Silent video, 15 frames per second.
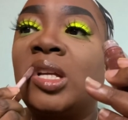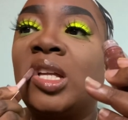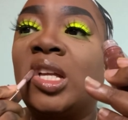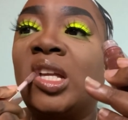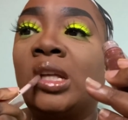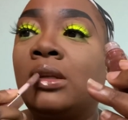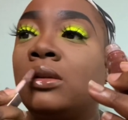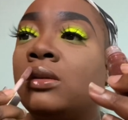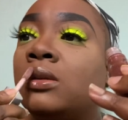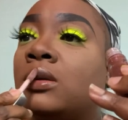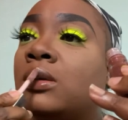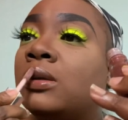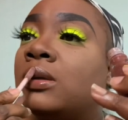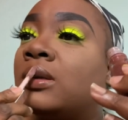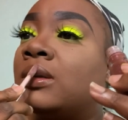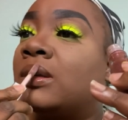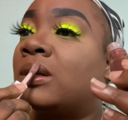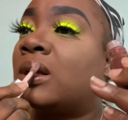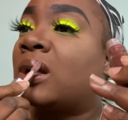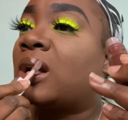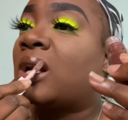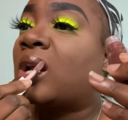This one is the
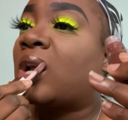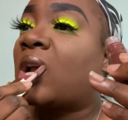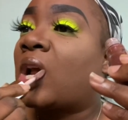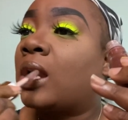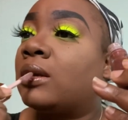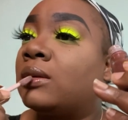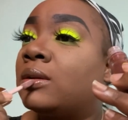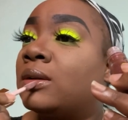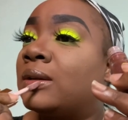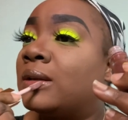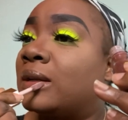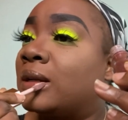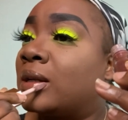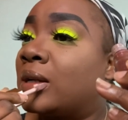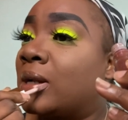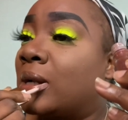shade Chocolate.